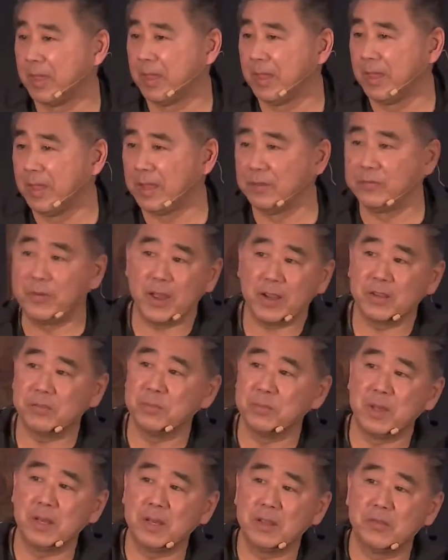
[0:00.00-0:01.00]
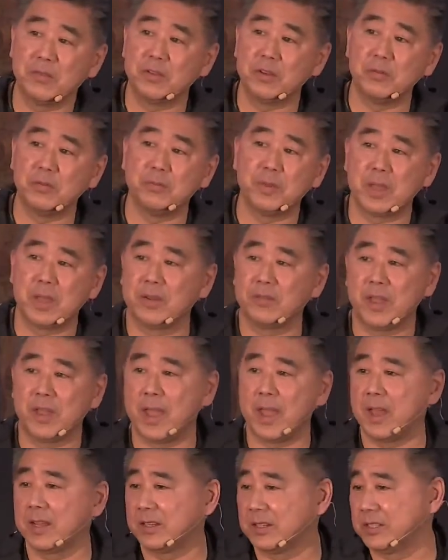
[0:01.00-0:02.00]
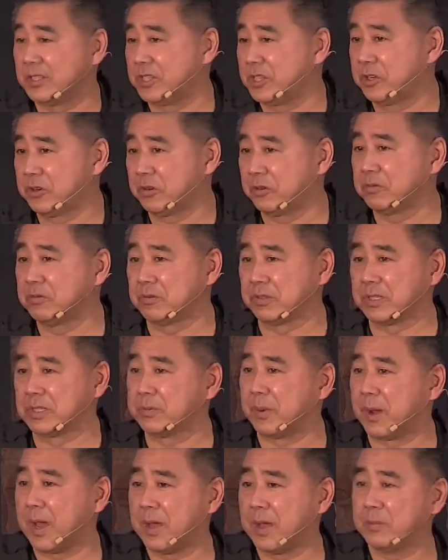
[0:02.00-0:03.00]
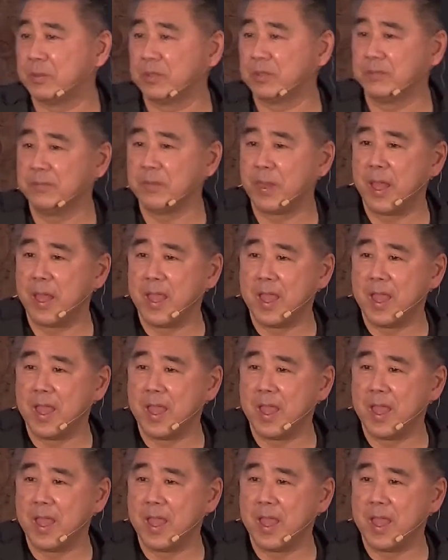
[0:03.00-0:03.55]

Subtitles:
In fact, many of you may have had a children's Bible,